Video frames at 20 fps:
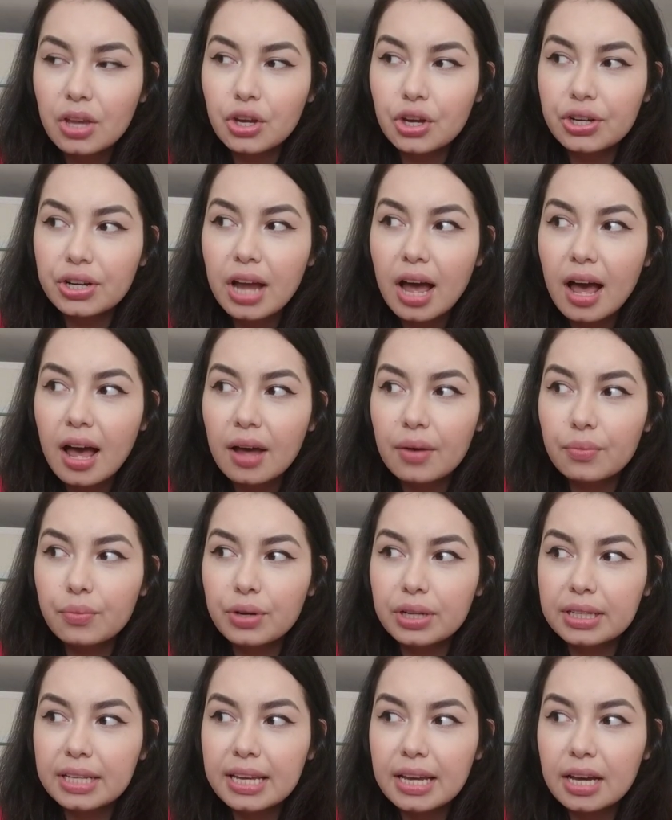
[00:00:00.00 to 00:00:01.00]
You're not
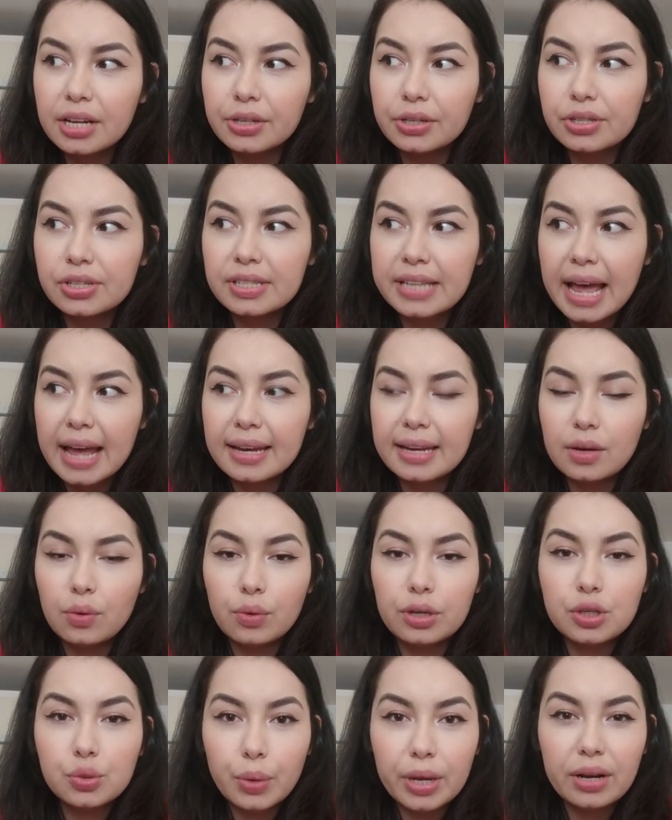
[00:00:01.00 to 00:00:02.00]
really understanding
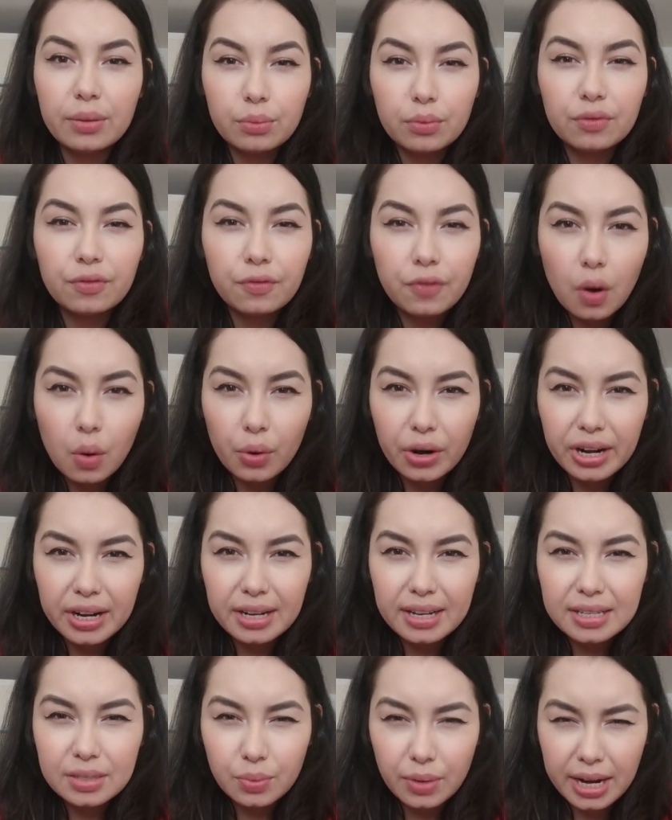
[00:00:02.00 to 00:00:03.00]
which way to move
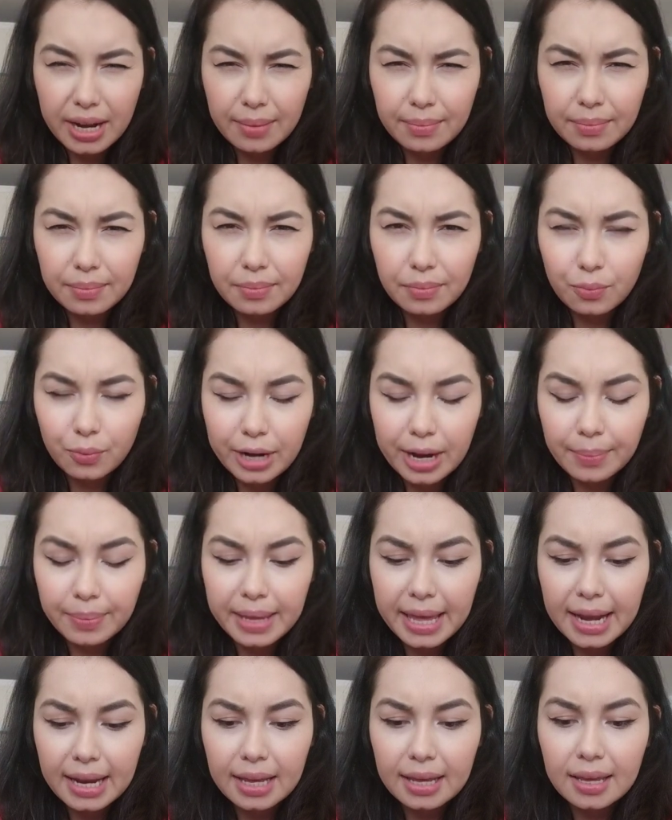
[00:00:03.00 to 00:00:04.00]
forward is what I'm
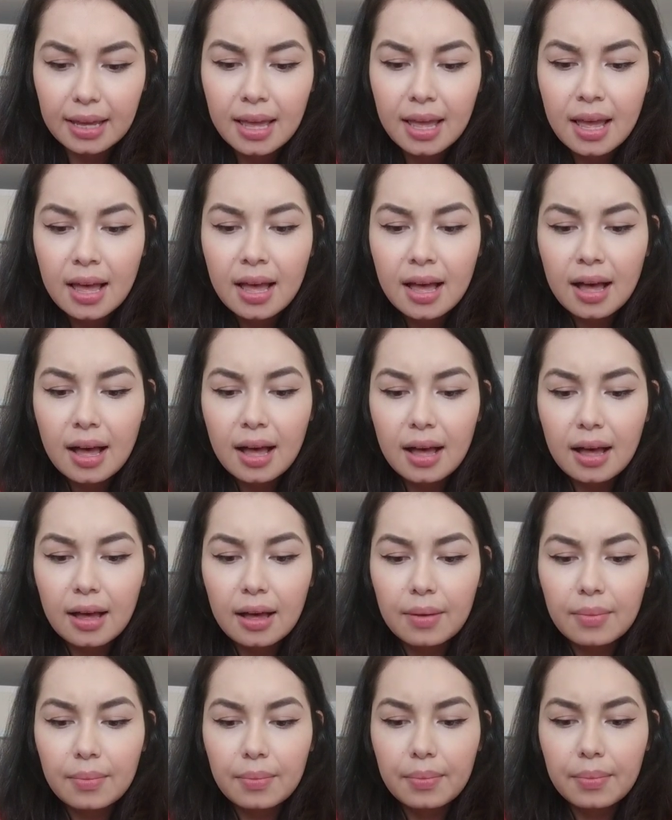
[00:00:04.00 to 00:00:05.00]
getting.
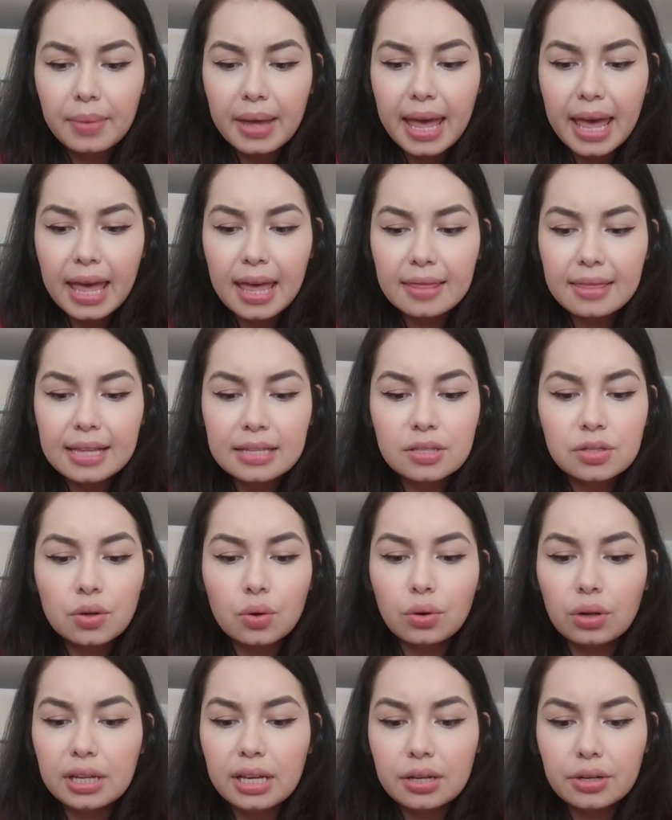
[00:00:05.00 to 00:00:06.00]
And that's
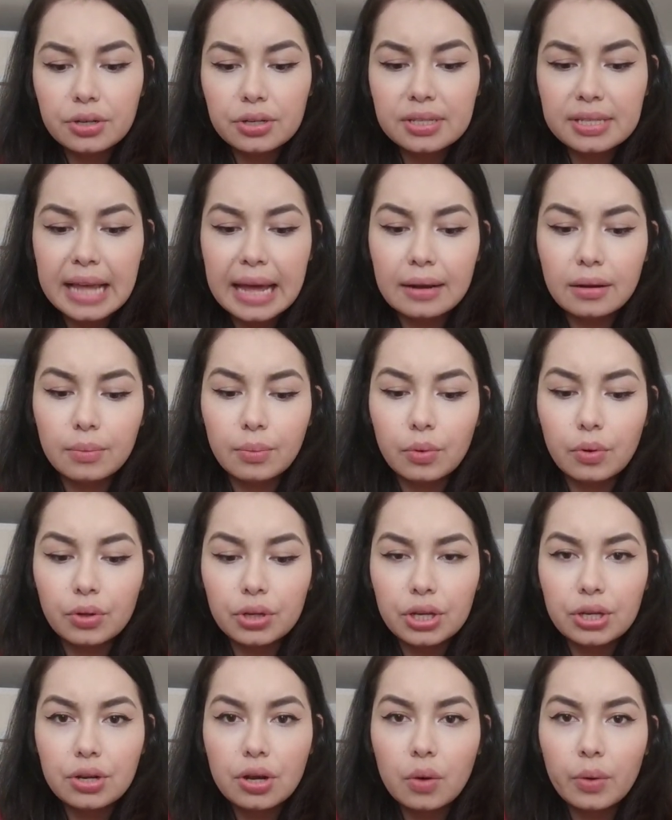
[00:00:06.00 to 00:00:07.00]
totally understandable.
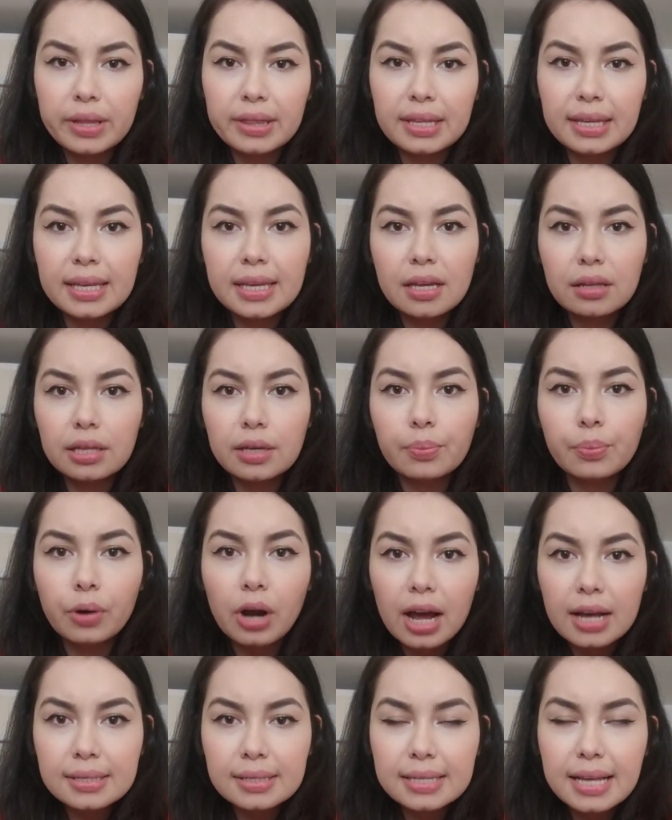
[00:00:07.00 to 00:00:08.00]
You know, in the healing
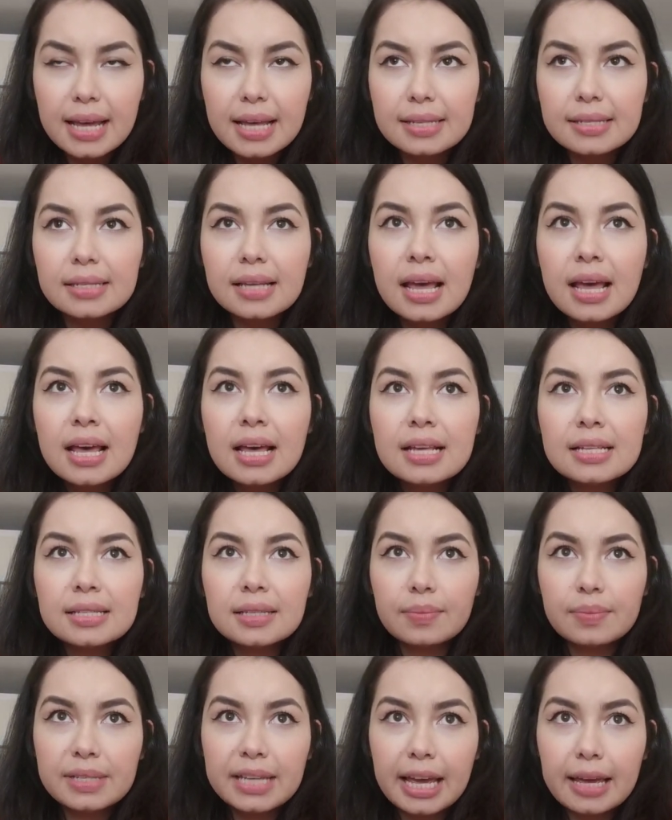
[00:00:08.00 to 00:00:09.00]
process,
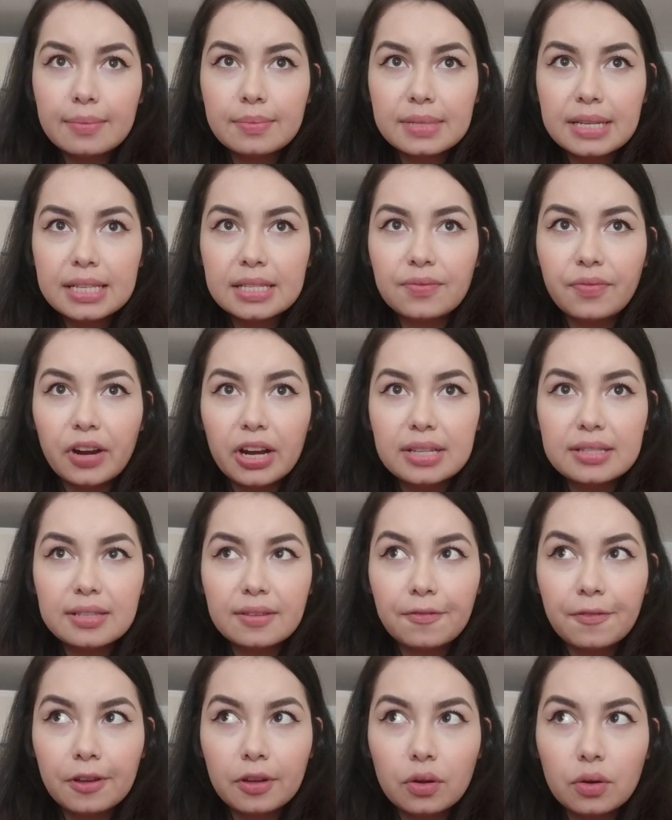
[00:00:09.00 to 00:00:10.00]
sometimes it's very
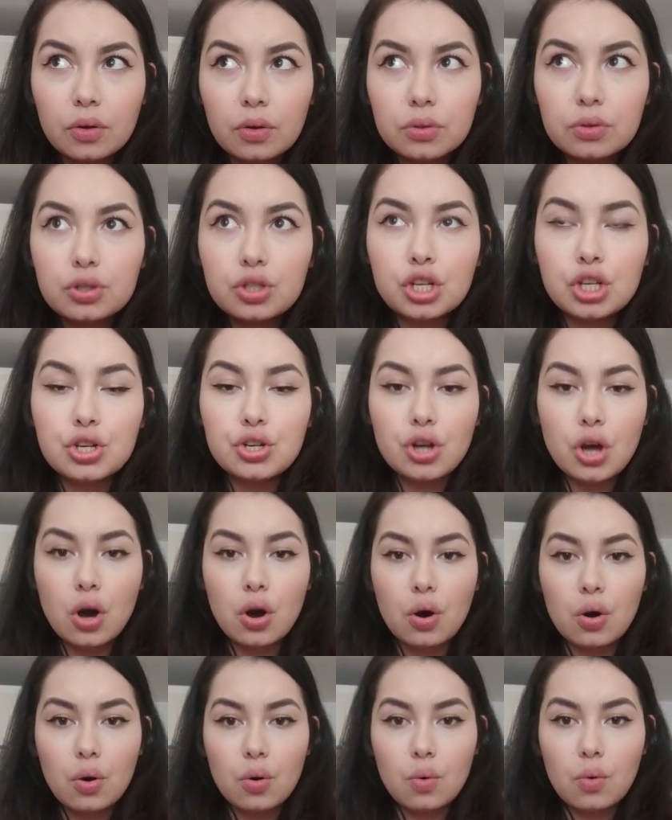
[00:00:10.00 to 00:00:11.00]
difficult to
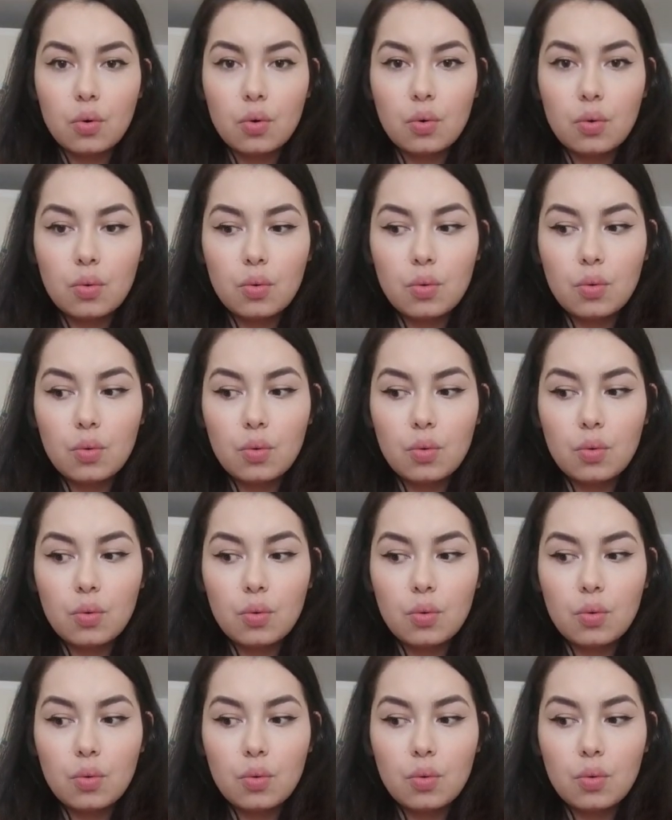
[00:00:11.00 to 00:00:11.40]
know